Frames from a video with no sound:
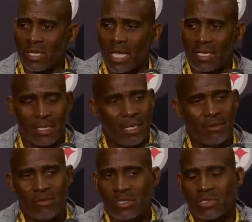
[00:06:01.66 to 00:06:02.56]
guys that are
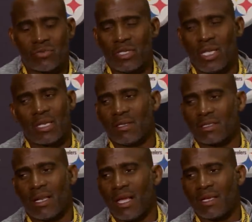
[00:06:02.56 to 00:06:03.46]
just
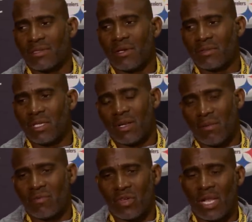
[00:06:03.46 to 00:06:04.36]
ridiculous class. So, you
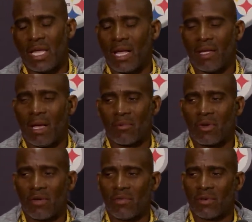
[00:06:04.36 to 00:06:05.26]
know, for that, I'm
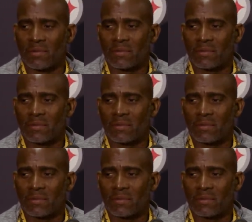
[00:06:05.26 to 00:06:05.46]
grateful.